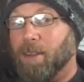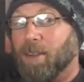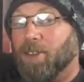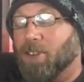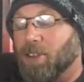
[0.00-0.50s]

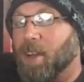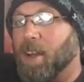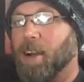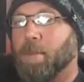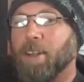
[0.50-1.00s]
the shit
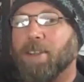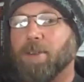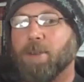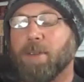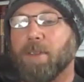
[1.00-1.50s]
out of my
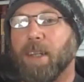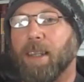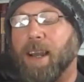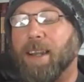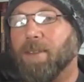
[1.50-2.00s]
students.
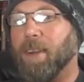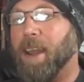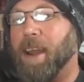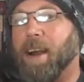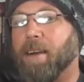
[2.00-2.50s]
Like, I don't
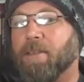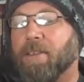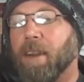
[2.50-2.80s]
have